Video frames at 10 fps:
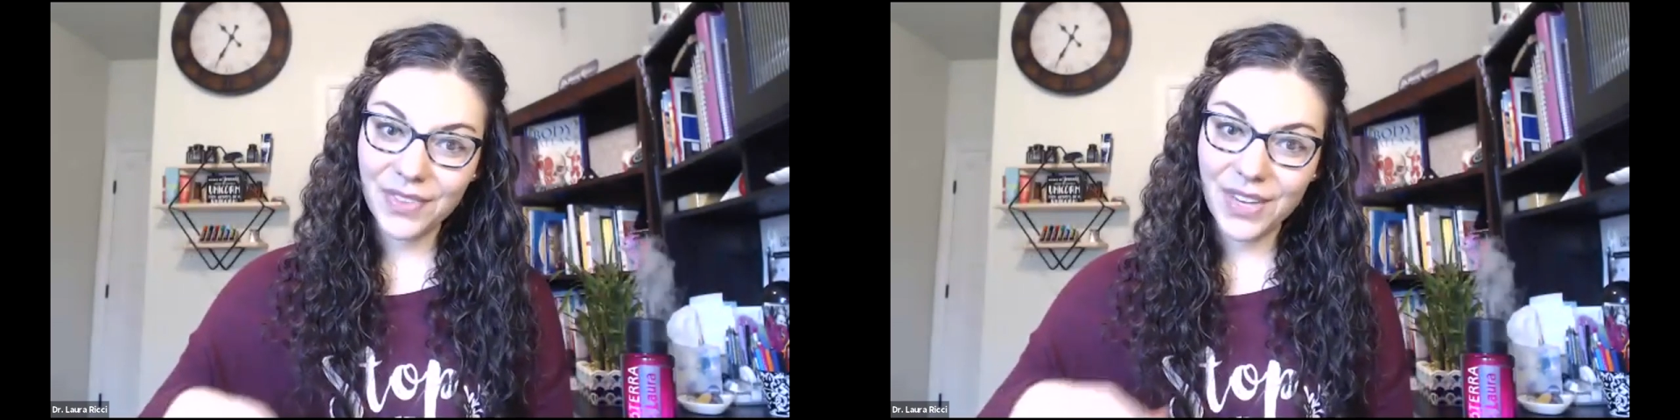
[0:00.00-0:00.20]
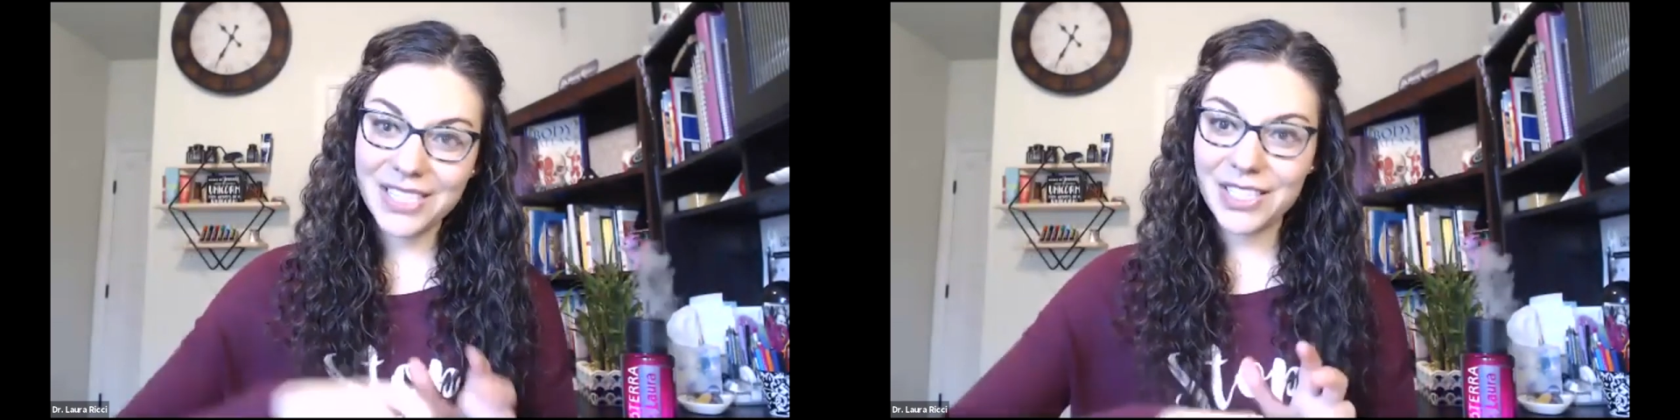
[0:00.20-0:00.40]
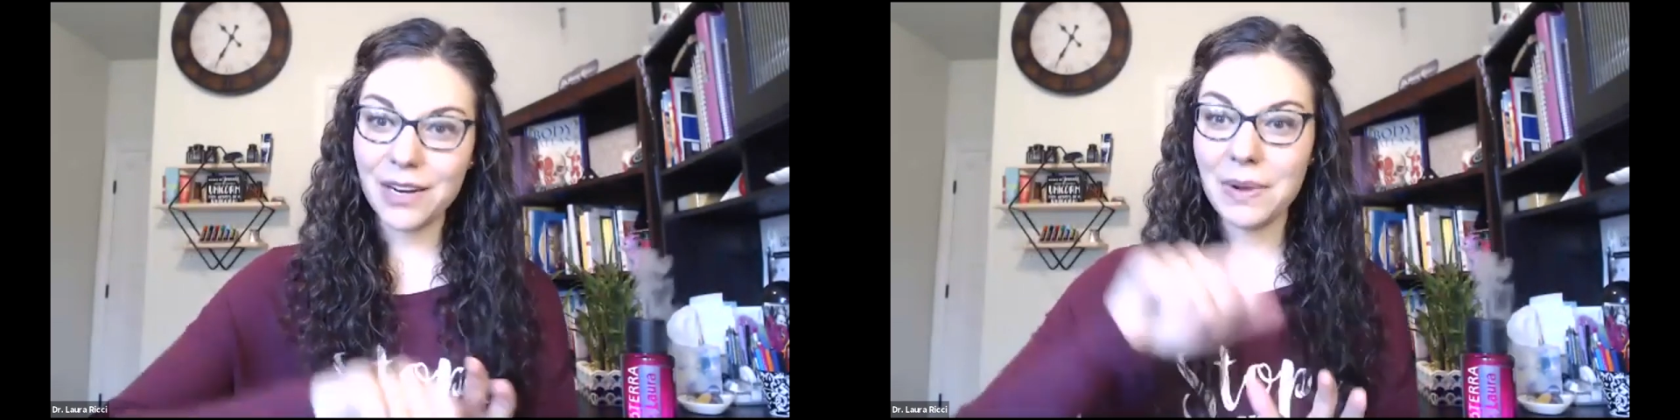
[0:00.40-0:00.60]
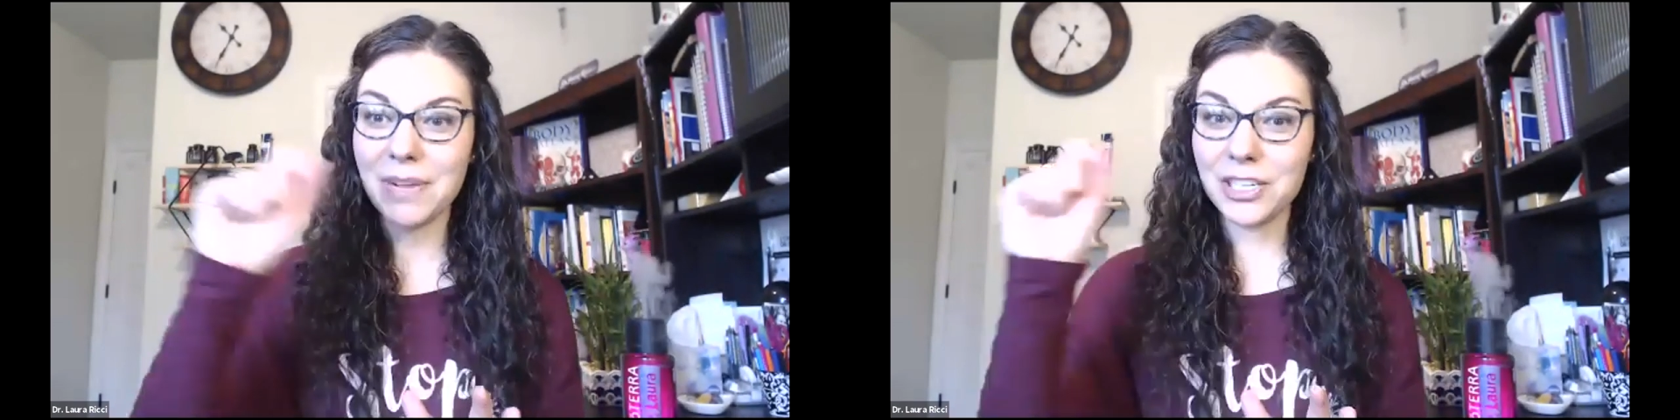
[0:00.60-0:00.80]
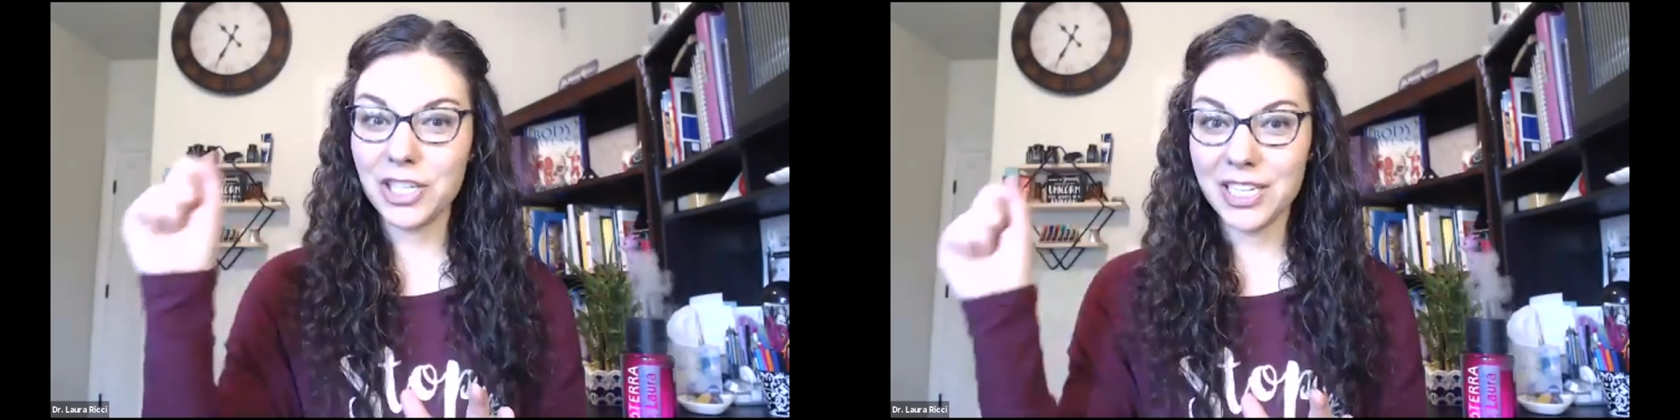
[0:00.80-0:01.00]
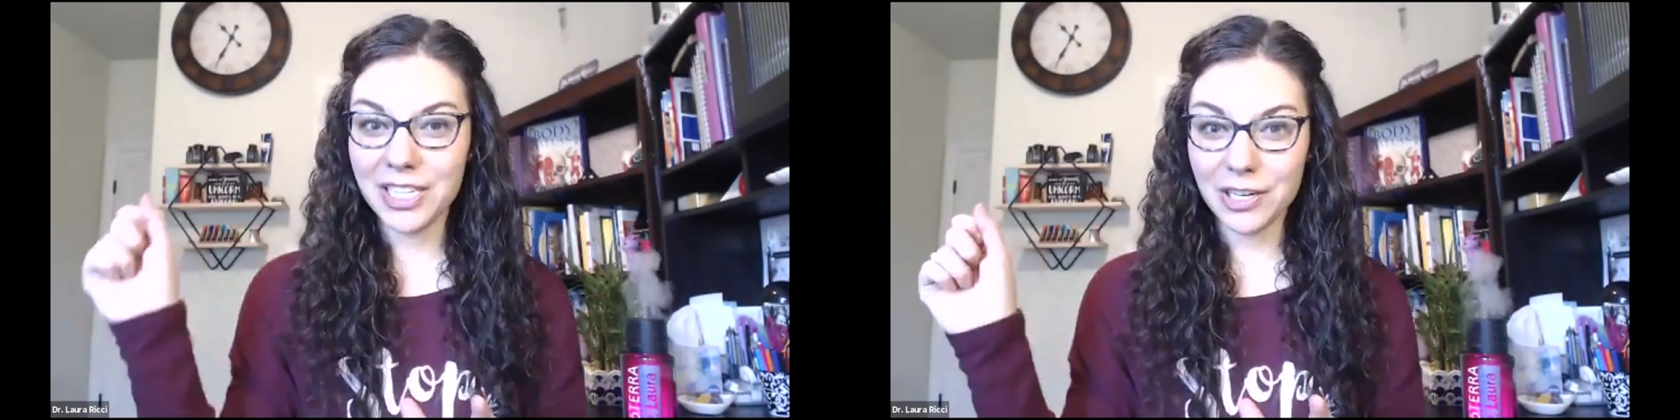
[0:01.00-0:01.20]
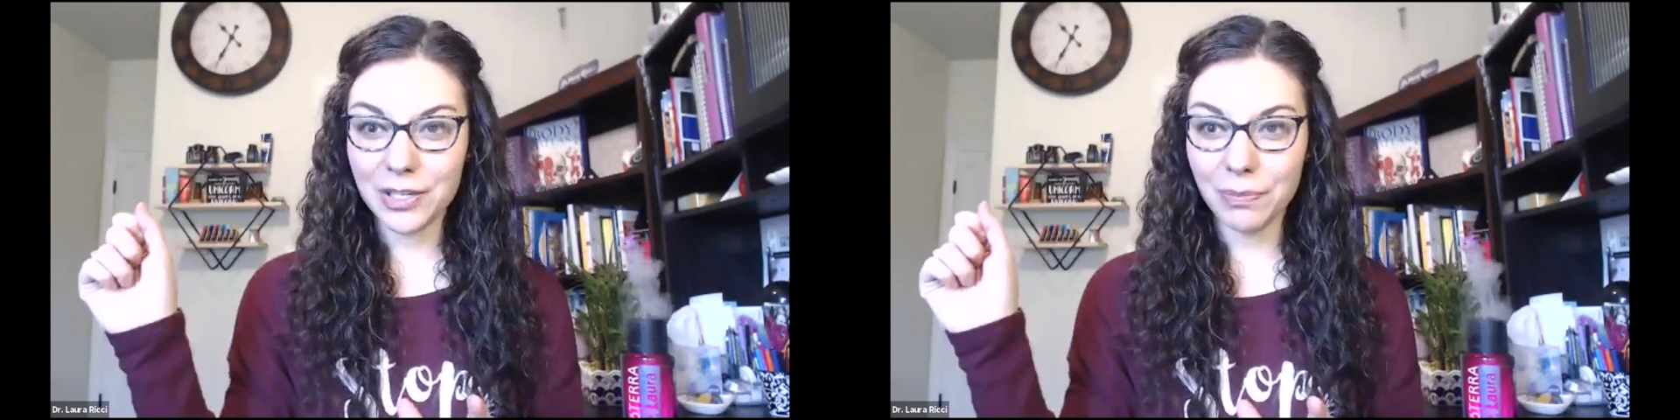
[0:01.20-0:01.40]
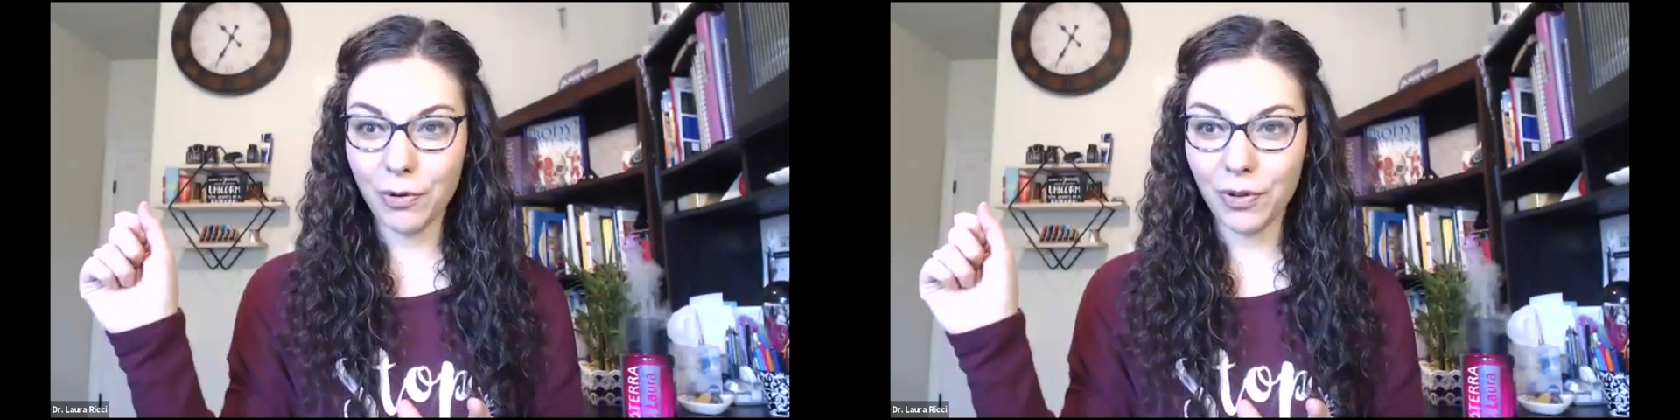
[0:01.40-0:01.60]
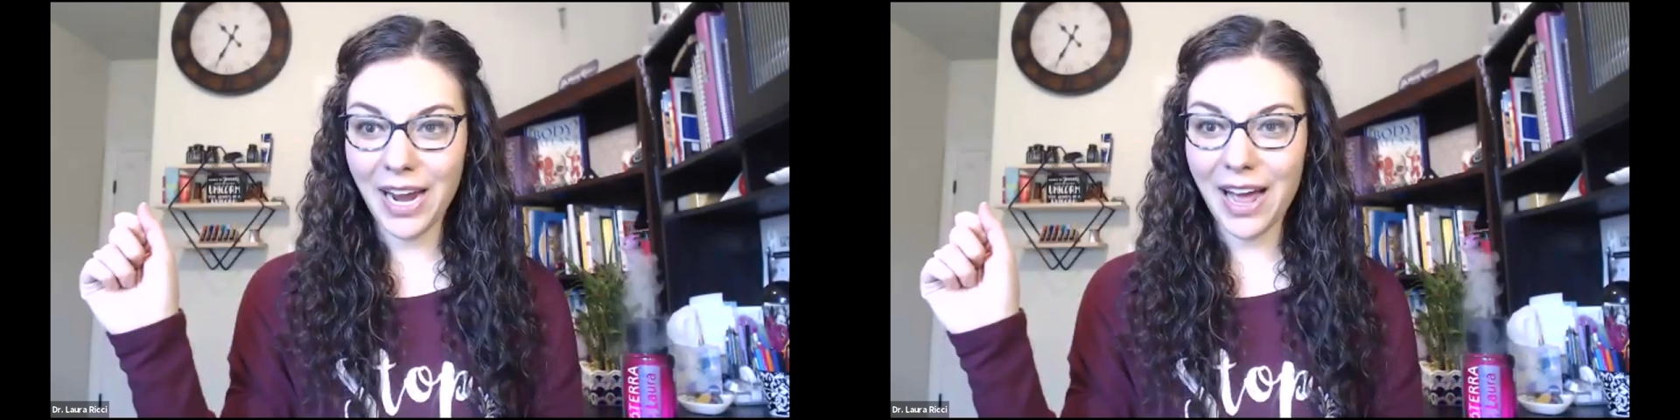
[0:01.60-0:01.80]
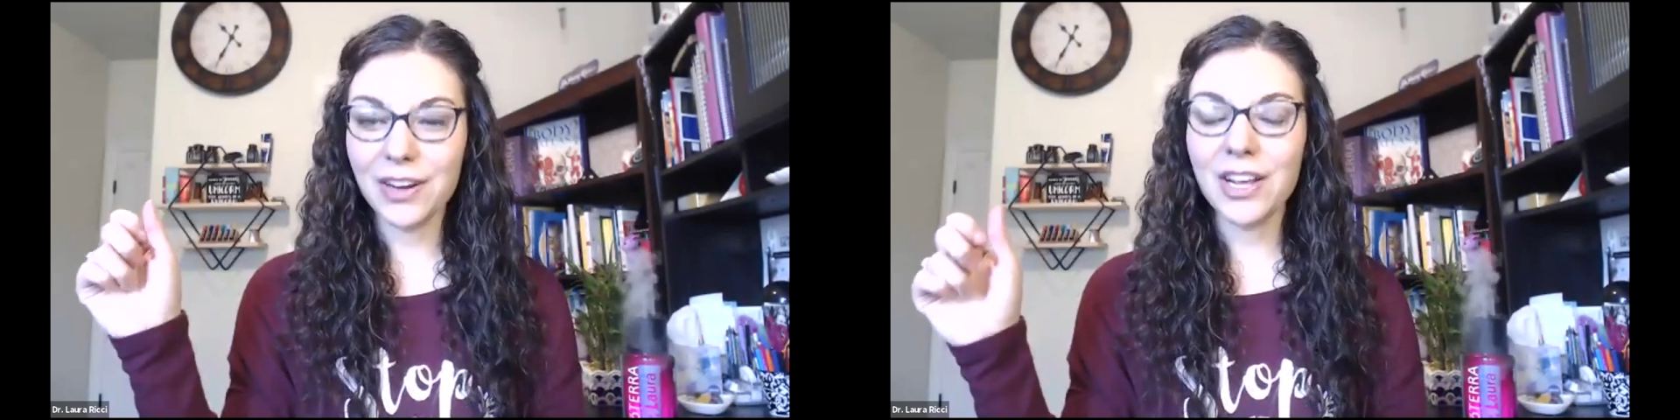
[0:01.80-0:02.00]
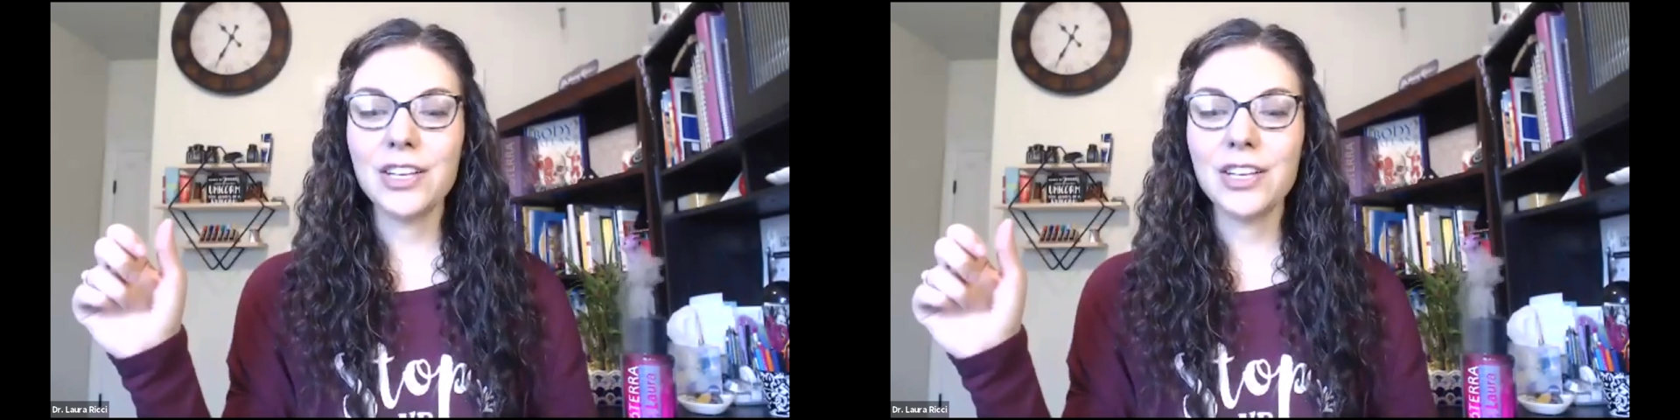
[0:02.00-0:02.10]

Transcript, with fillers: it's going to be much easier to pull it out.